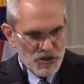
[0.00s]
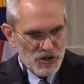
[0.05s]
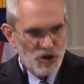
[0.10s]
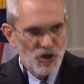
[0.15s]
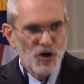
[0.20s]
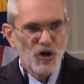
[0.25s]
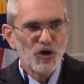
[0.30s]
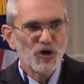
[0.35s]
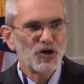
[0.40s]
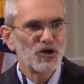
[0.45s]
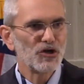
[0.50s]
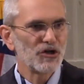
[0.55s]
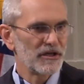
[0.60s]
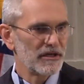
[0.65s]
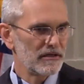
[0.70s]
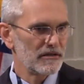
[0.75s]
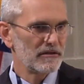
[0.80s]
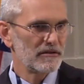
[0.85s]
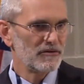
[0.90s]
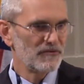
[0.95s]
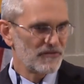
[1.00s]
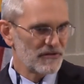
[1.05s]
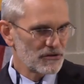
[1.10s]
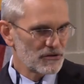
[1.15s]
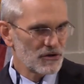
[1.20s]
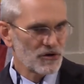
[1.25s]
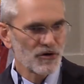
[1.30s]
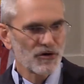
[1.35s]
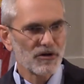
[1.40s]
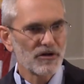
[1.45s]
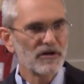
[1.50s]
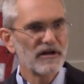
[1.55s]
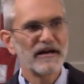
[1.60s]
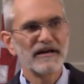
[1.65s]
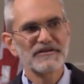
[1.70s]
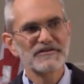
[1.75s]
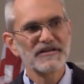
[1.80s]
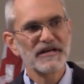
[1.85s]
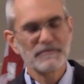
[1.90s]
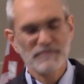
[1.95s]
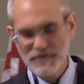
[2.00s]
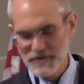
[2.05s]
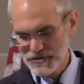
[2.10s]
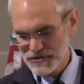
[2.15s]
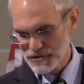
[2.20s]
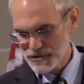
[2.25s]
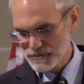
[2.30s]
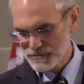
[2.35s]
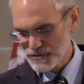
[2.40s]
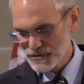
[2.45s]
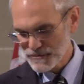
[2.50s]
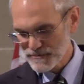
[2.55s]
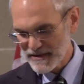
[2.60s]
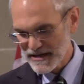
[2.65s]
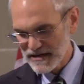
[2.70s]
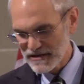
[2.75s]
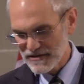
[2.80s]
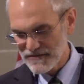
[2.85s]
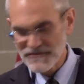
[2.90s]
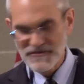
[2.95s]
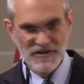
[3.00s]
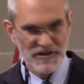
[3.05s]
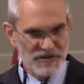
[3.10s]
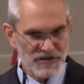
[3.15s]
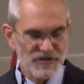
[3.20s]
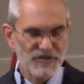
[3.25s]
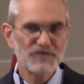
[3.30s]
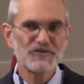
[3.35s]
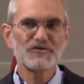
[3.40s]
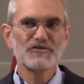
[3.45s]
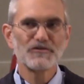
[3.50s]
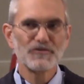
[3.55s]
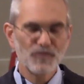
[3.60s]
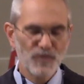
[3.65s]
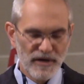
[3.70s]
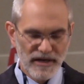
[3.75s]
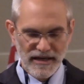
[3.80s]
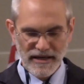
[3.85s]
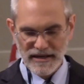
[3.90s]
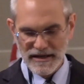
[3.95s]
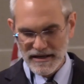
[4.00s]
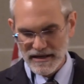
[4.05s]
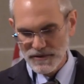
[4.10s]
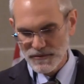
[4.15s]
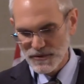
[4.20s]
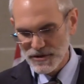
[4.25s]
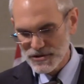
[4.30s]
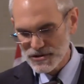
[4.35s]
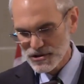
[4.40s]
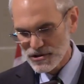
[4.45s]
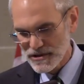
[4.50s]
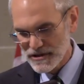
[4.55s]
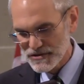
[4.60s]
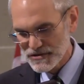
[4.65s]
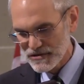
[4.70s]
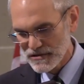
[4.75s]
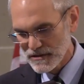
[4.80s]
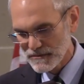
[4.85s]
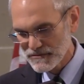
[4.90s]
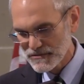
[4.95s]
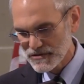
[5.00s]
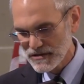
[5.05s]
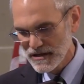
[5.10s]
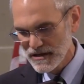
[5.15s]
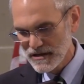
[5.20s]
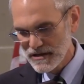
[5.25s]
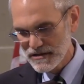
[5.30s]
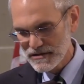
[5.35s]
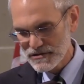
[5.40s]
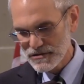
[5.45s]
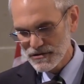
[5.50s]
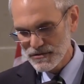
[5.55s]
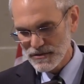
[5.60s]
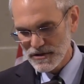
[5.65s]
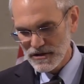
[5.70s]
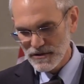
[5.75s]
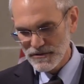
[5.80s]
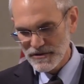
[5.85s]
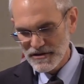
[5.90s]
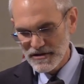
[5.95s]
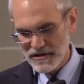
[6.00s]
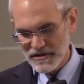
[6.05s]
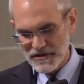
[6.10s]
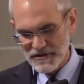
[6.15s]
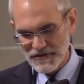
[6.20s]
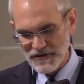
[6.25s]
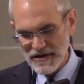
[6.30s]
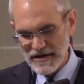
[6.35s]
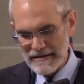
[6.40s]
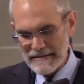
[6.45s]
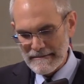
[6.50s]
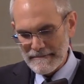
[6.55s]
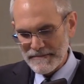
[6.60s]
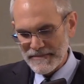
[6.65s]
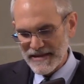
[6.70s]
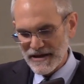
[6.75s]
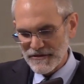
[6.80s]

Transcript: internally, you've internalized that person's perspective. This is the way in which Christ comes to dwell within us.